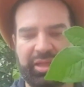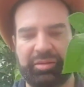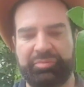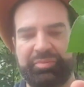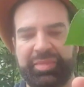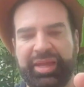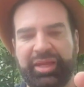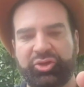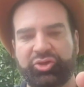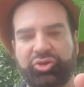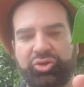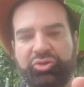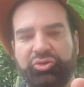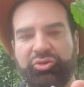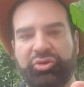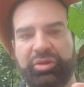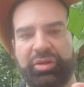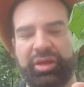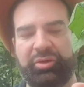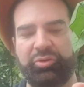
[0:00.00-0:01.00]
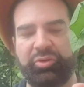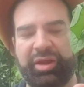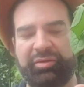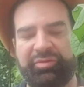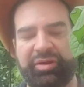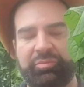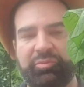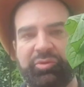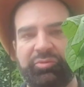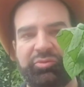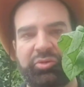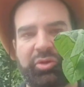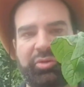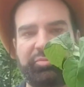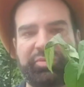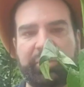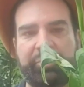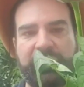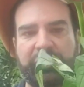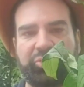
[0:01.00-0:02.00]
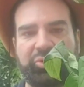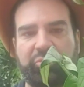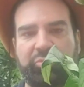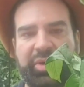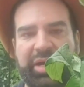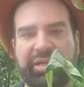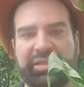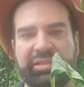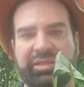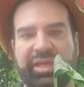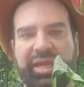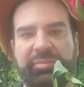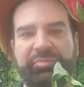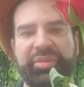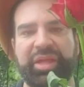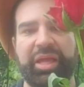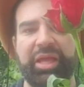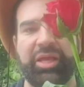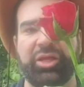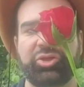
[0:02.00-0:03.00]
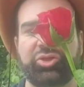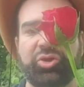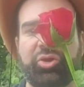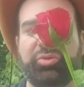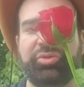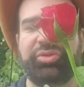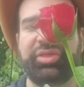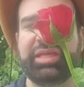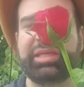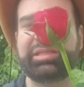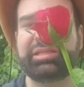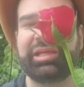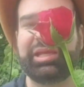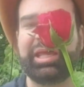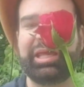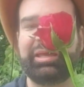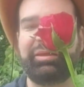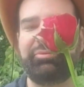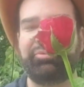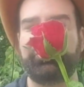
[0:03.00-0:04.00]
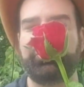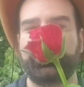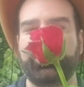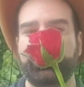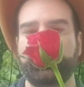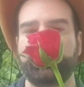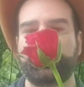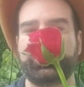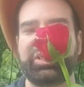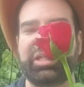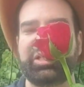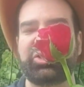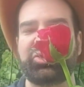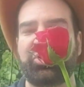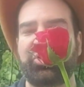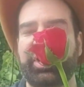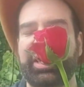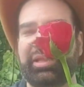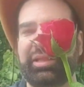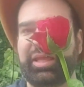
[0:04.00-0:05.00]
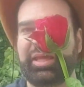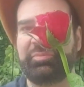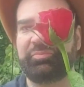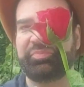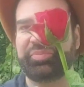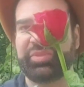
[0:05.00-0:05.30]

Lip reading: Make sure you have removed all of the bottom ones, yeah. So this leaf, you see, it's already